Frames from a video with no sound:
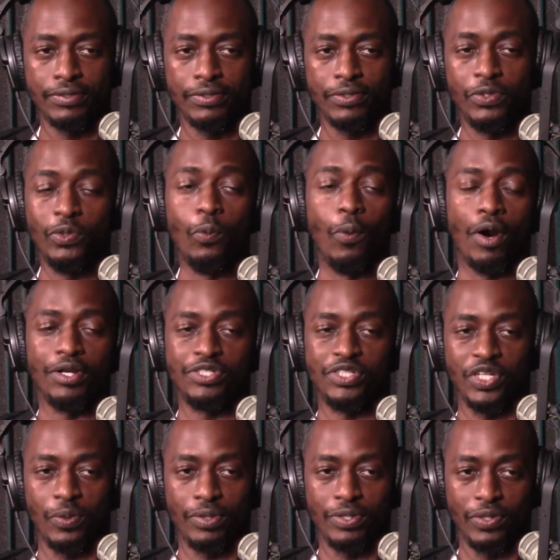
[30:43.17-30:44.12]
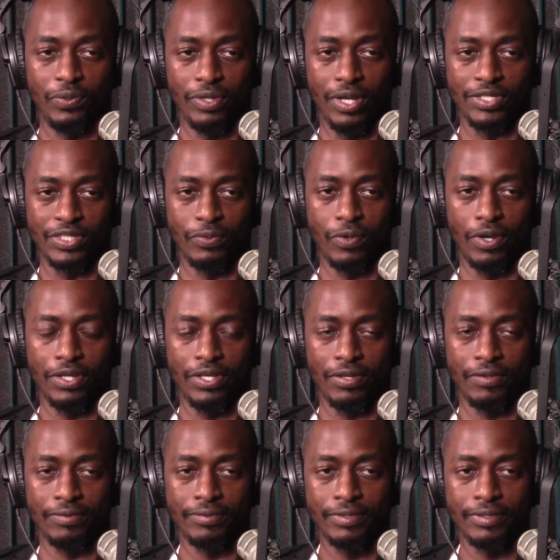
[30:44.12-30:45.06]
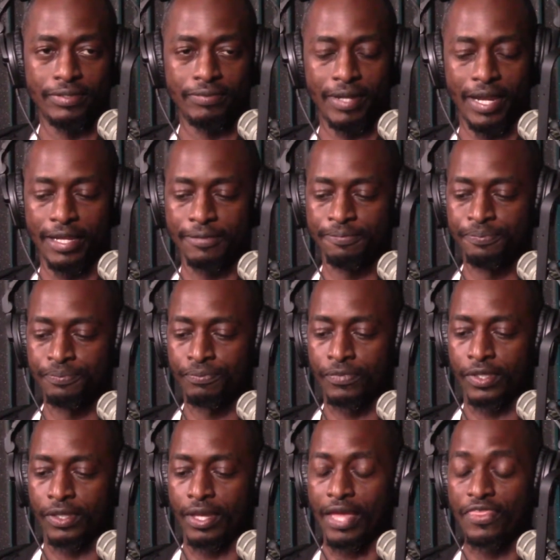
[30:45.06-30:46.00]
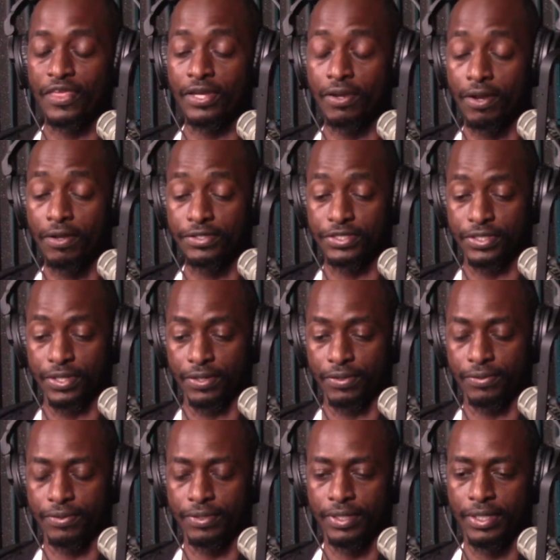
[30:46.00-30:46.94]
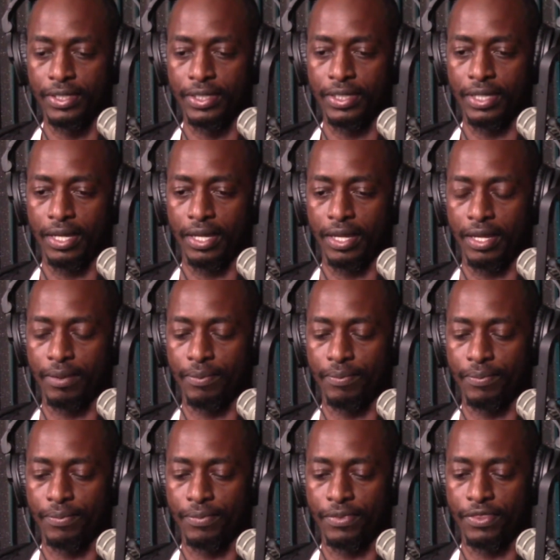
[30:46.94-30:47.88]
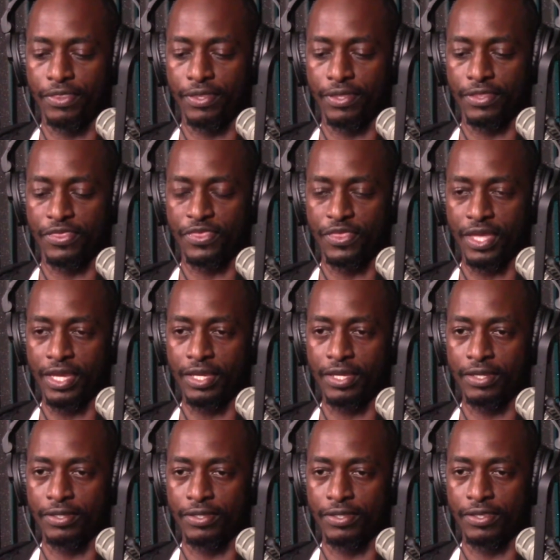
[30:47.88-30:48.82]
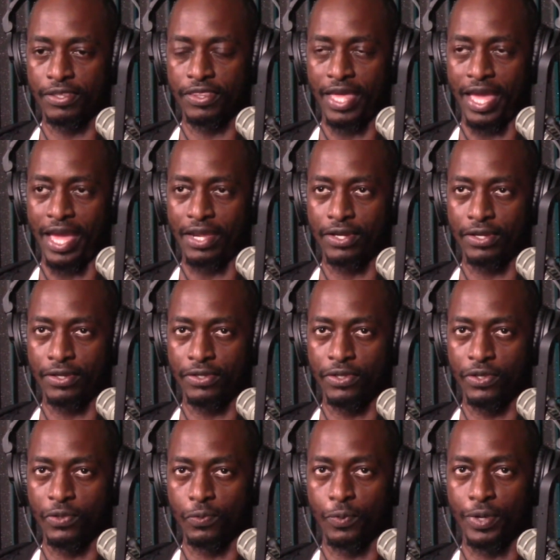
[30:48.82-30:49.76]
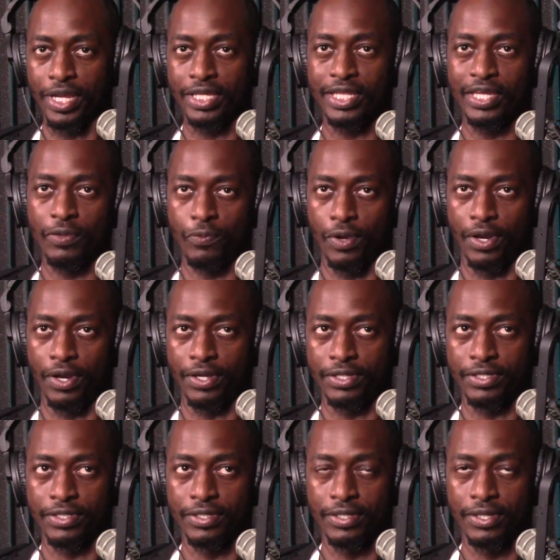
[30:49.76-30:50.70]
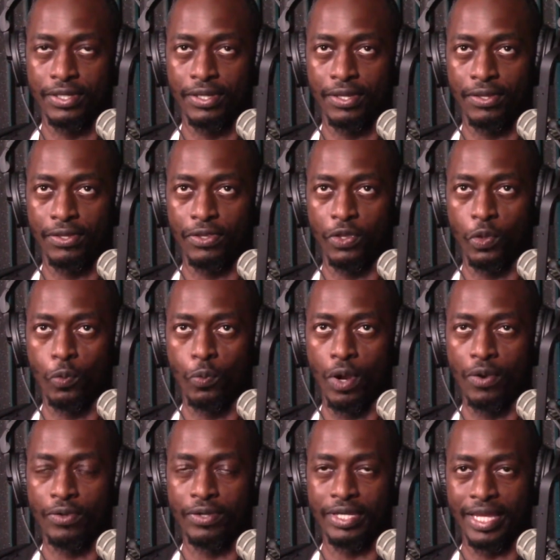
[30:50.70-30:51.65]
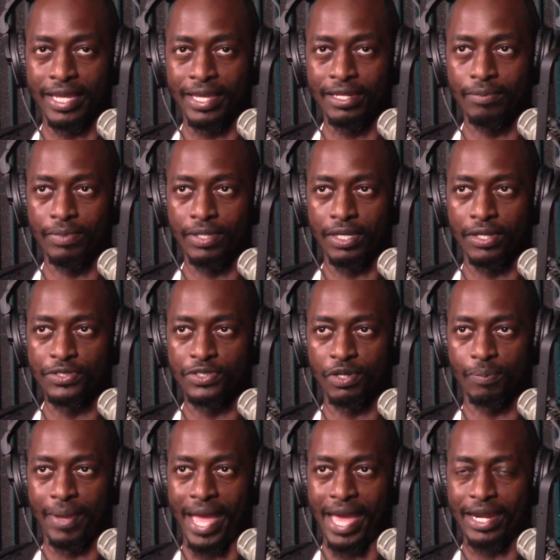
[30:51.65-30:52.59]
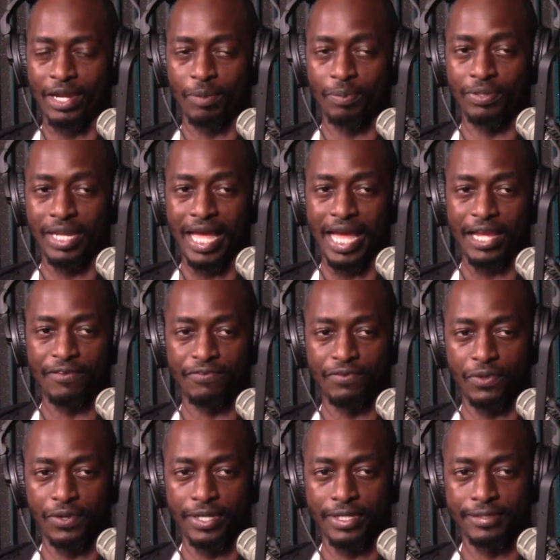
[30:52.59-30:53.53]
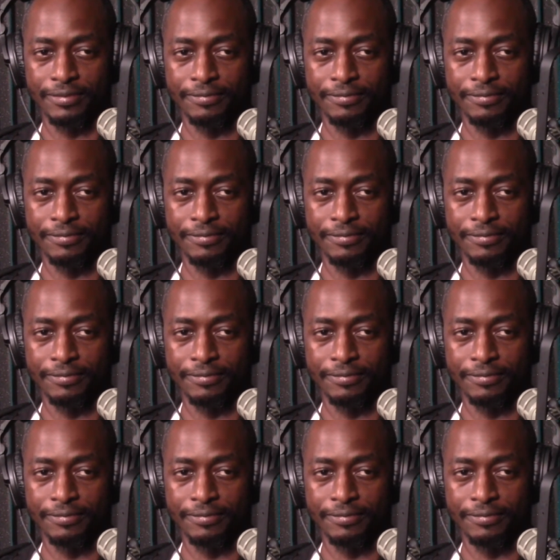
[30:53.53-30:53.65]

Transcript: who wants you and who doesn't want you. Right. I think also the thing that you really want, you won't get because you're bad at applying for it.